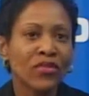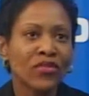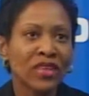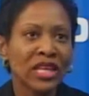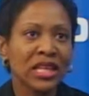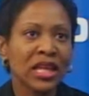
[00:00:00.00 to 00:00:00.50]

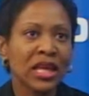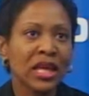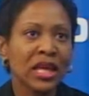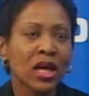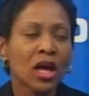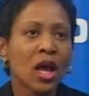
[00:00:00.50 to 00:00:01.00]

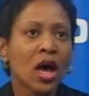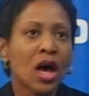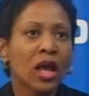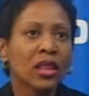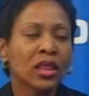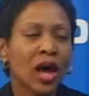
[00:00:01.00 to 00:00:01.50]
feeling
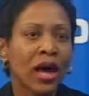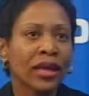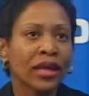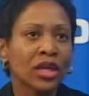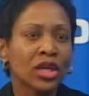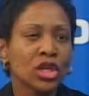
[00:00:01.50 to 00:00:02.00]

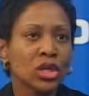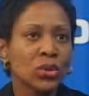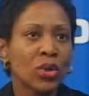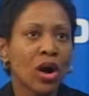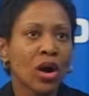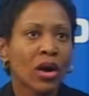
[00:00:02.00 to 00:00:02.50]
like
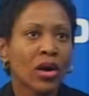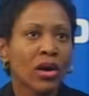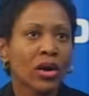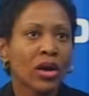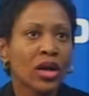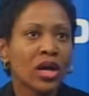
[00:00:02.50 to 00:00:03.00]
you
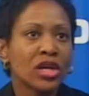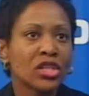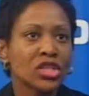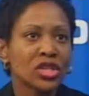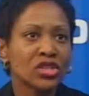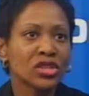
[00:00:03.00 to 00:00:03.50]
are
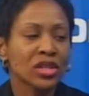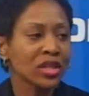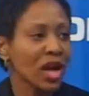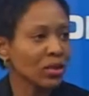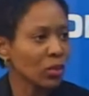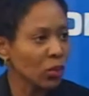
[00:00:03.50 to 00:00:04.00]
just
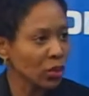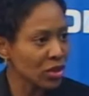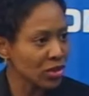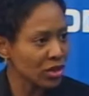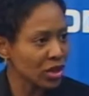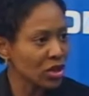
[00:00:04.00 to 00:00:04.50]
not
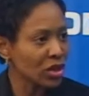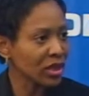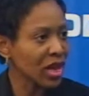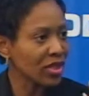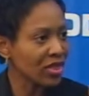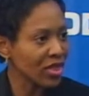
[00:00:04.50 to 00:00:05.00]
worthy, you're
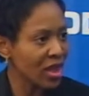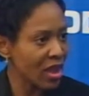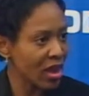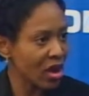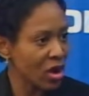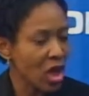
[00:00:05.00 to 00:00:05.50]
not
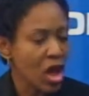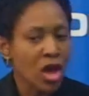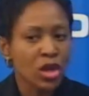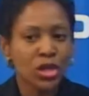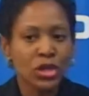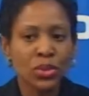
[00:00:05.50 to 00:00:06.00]
there.
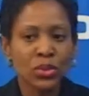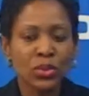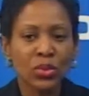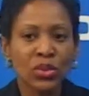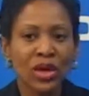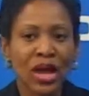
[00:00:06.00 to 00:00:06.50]

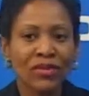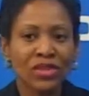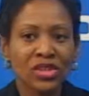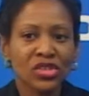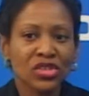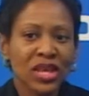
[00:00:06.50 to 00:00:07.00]
You have
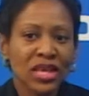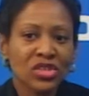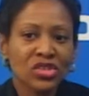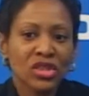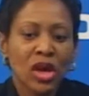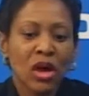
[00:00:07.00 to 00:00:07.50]
this
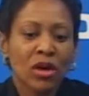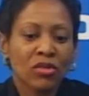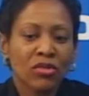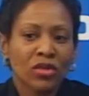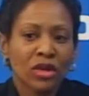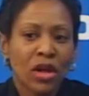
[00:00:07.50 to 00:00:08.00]
sense
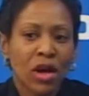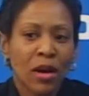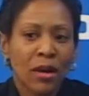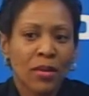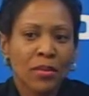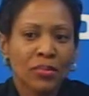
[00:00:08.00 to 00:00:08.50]
of
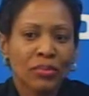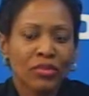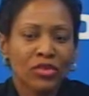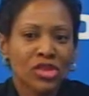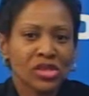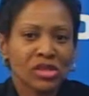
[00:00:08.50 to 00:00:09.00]

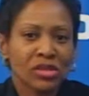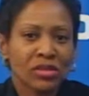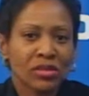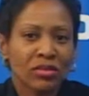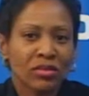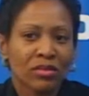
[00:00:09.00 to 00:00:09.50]
just
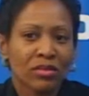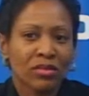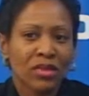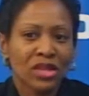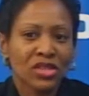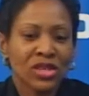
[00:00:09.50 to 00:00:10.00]

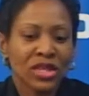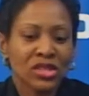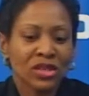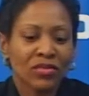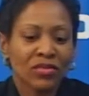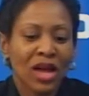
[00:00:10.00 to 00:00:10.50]
a sense
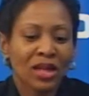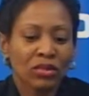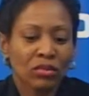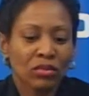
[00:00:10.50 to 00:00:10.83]
of not